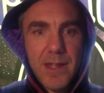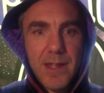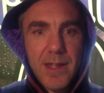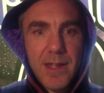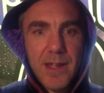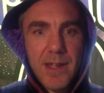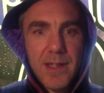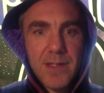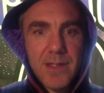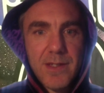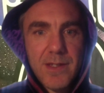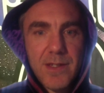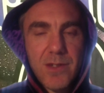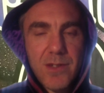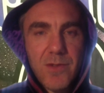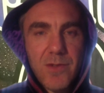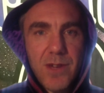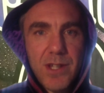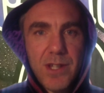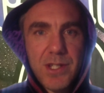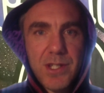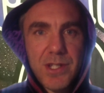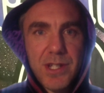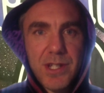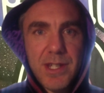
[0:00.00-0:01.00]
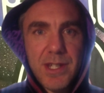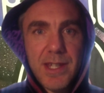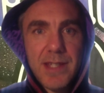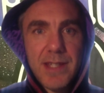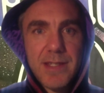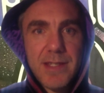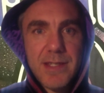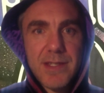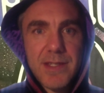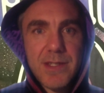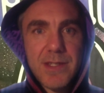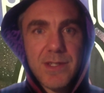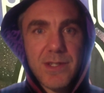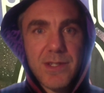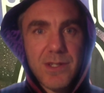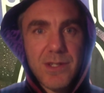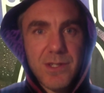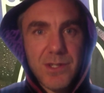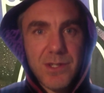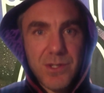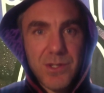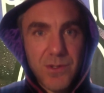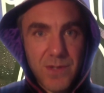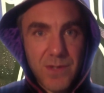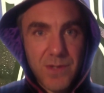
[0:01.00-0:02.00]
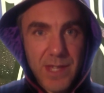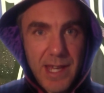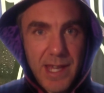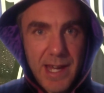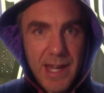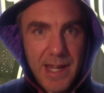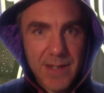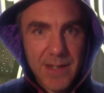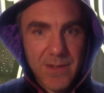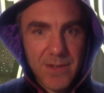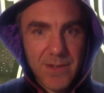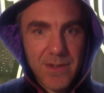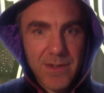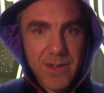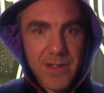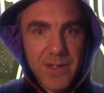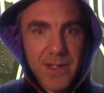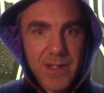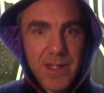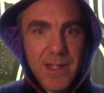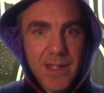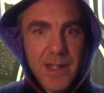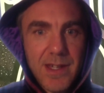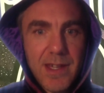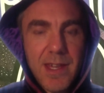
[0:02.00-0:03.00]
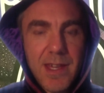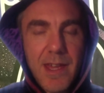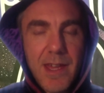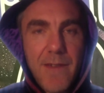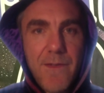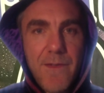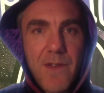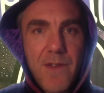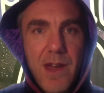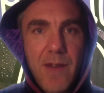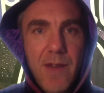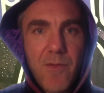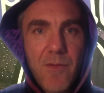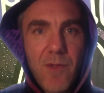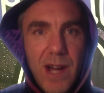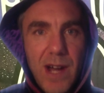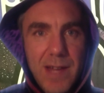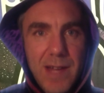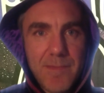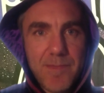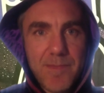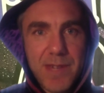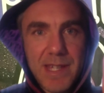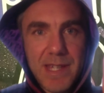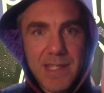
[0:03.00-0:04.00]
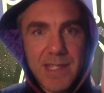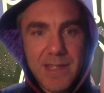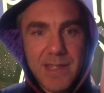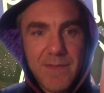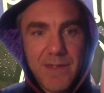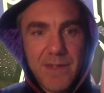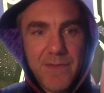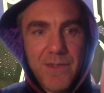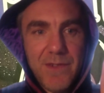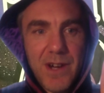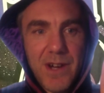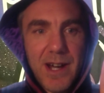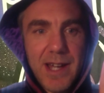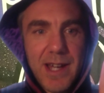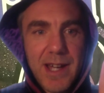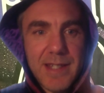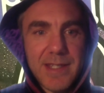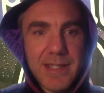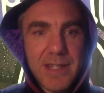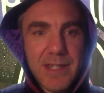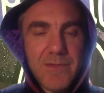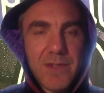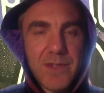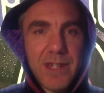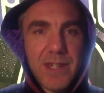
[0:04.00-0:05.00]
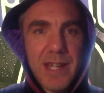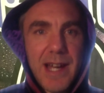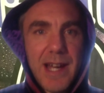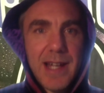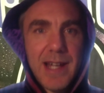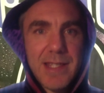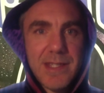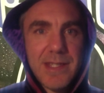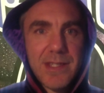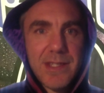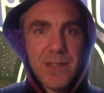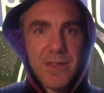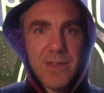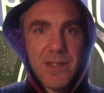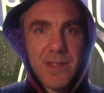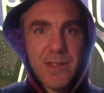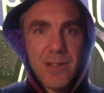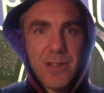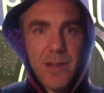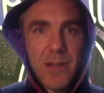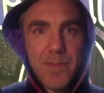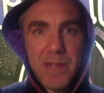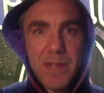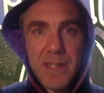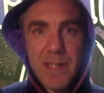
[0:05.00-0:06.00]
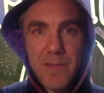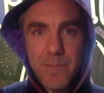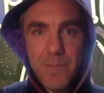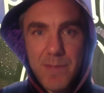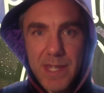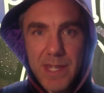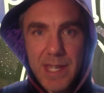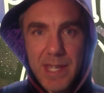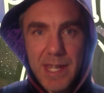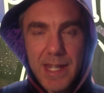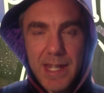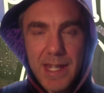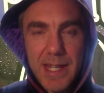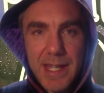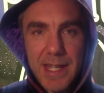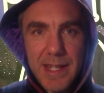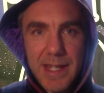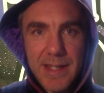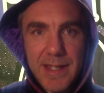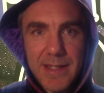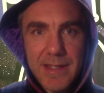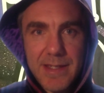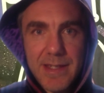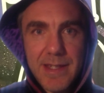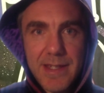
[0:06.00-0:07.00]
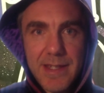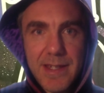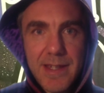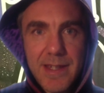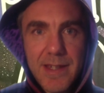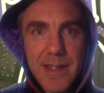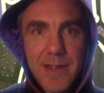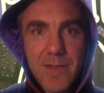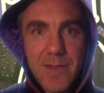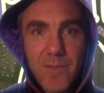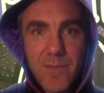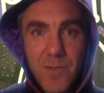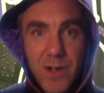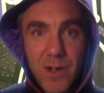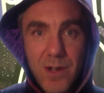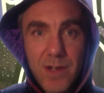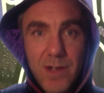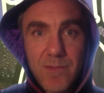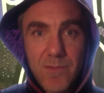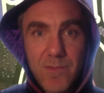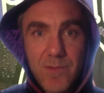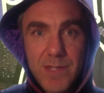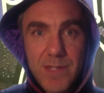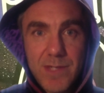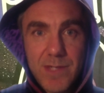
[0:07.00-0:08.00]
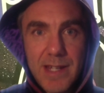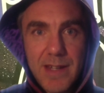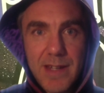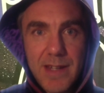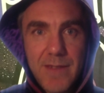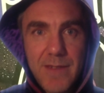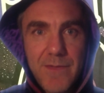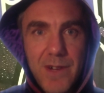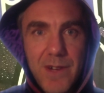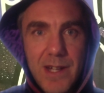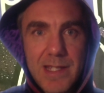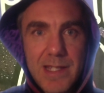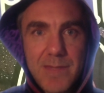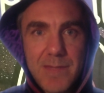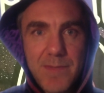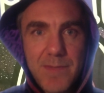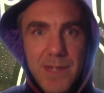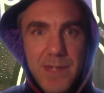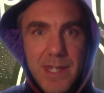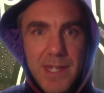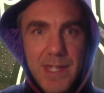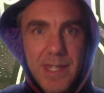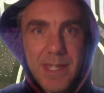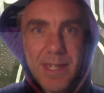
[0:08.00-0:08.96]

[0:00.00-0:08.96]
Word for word: So the question is, Giuliano, if you have one piece of advice in regards to the topic of beginnings, what would that advice be?